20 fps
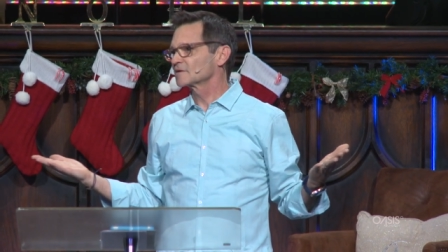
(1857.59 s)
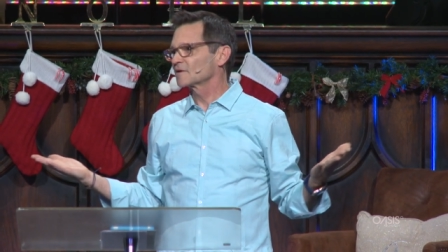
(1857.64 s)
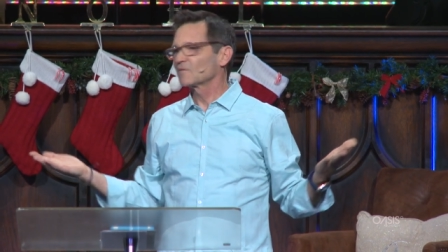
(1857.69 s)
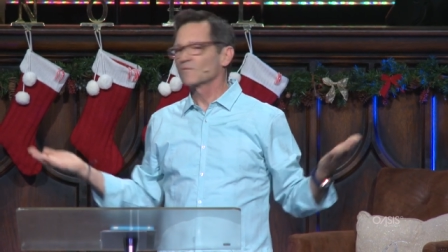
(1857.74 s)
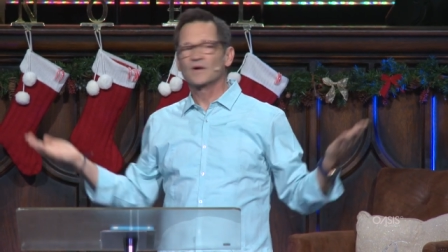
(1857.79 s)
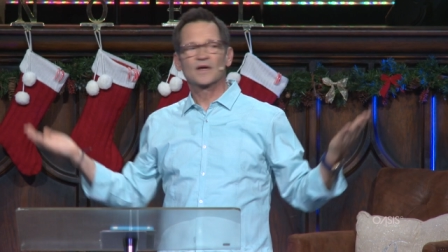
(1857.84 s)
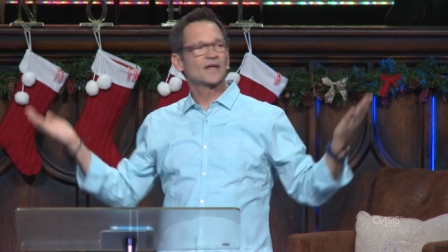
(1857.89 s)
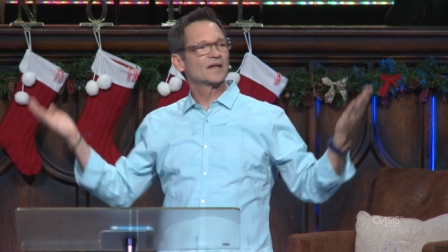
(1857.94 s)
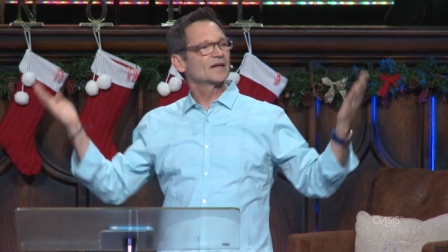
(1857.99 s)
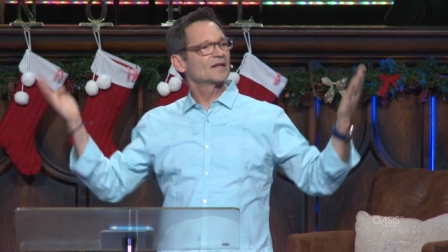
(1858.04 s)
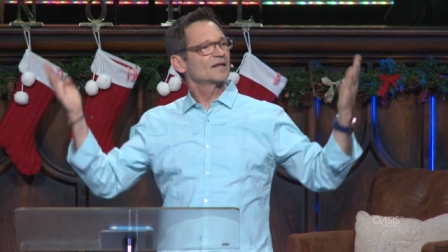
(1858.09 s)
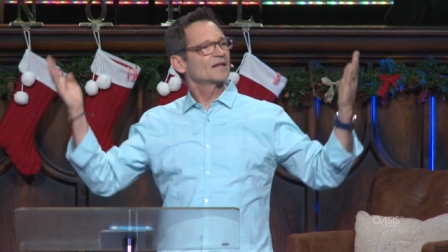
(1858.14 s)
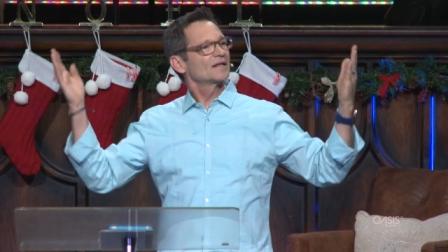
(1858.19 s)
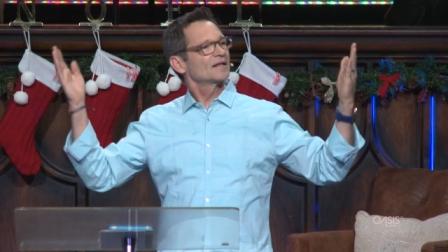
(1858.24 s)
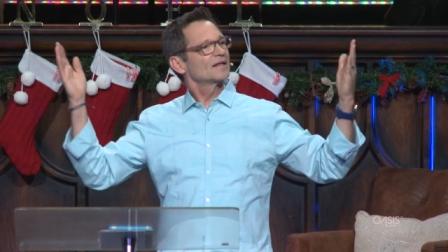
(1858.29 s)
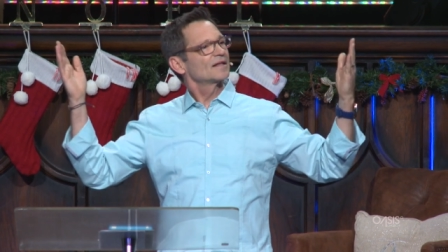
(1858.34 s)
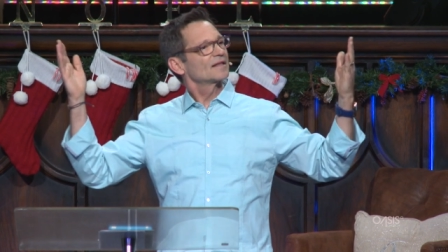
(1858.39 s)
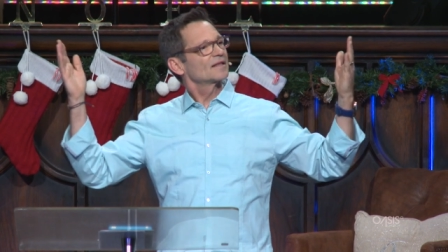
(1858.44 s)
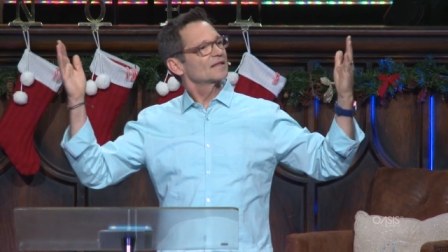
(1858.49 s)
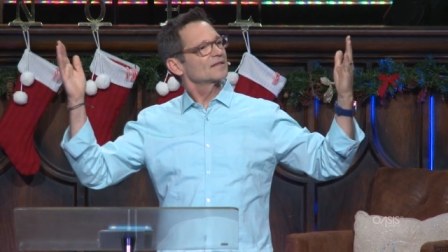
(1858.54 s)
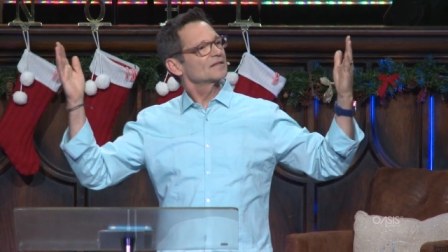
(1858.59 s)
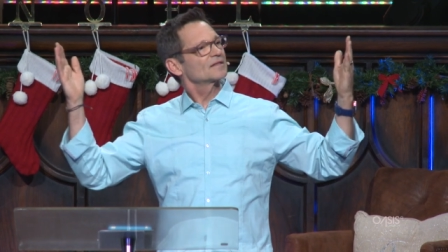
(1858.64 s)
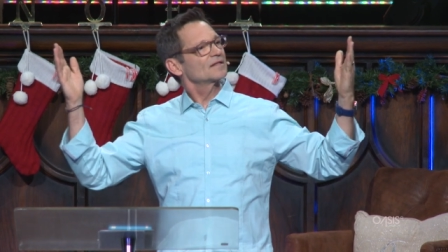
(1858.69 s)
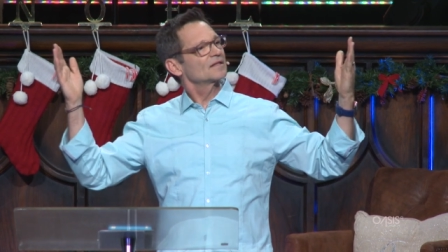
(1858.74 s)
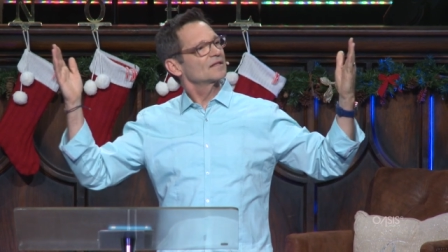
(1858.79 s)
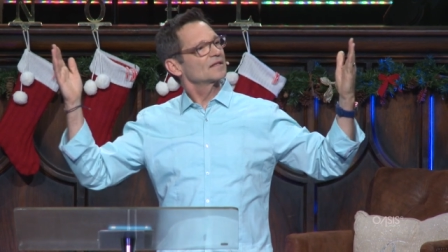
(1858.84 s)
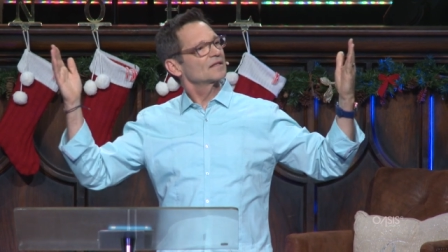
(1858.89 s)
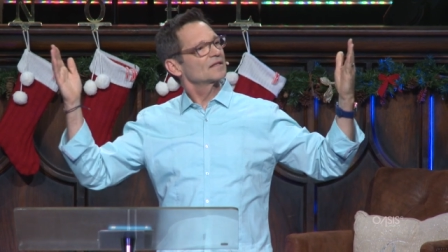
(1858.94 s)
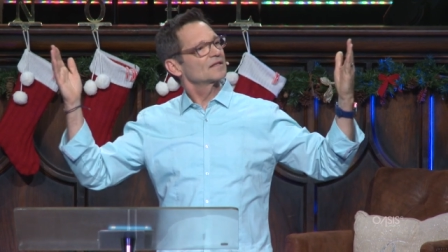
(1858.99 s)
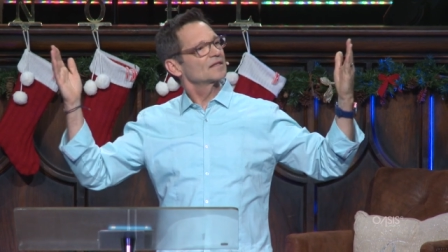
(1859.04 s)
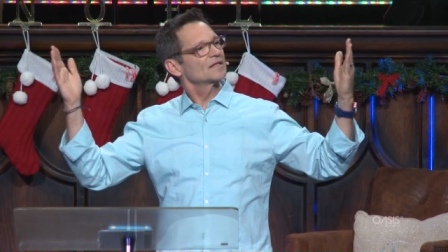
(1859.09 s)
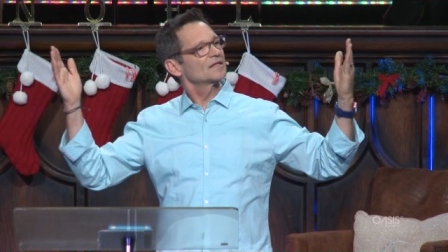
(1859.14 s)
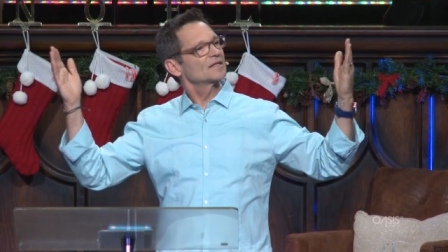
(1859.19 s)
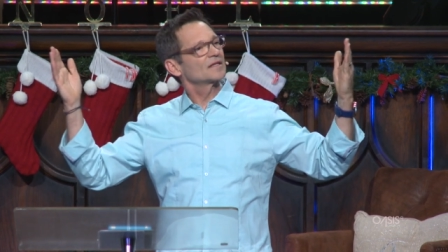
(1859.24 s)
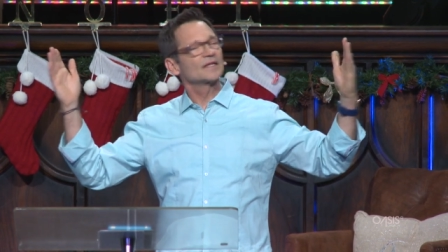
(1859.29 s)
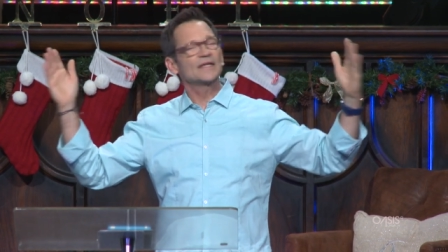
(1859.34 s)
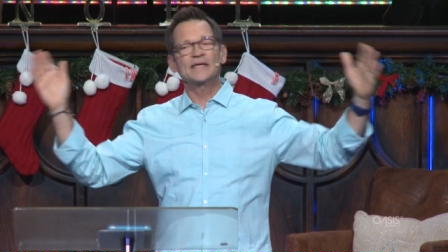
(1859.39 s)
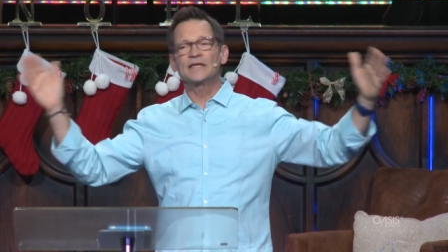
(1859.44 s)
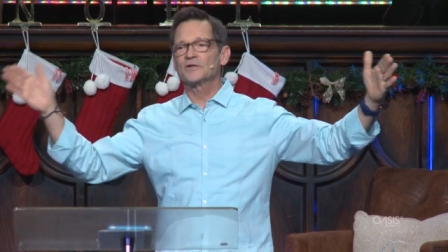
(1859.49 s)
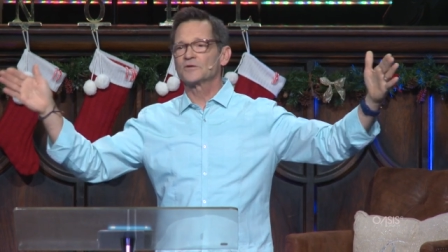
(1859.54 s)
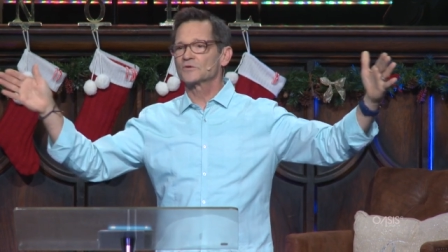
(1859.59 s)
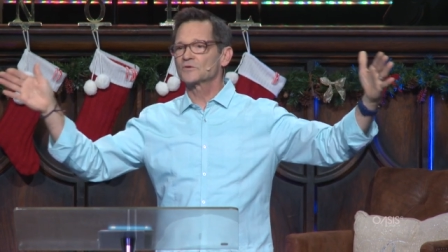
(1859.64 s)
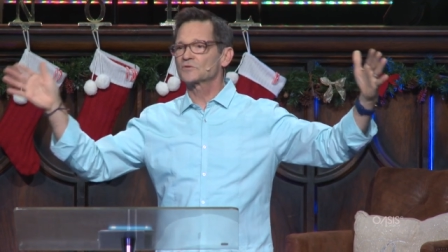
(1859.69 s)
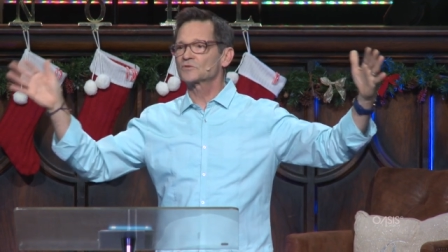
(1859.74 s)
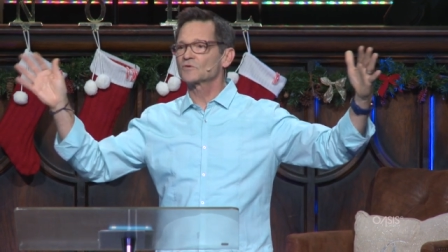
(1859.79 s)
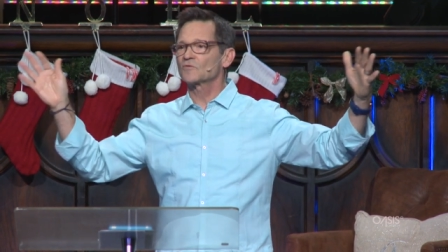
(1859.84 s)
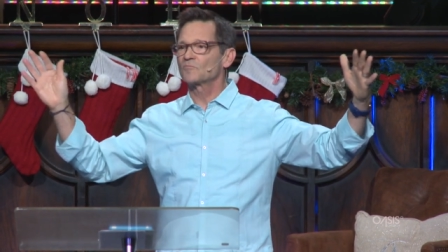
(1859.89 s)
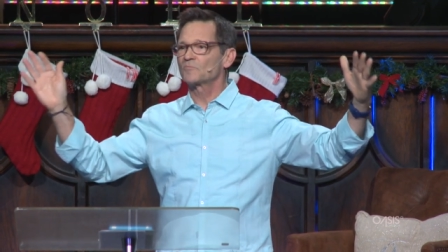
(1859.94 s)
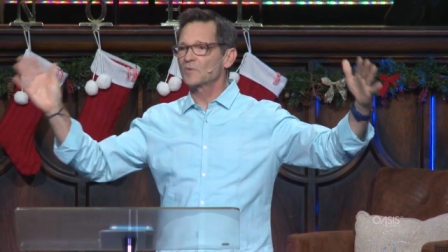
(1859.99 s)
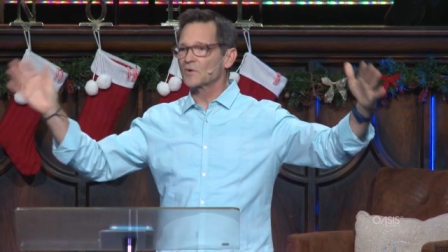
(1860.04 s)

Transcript: when the leaders of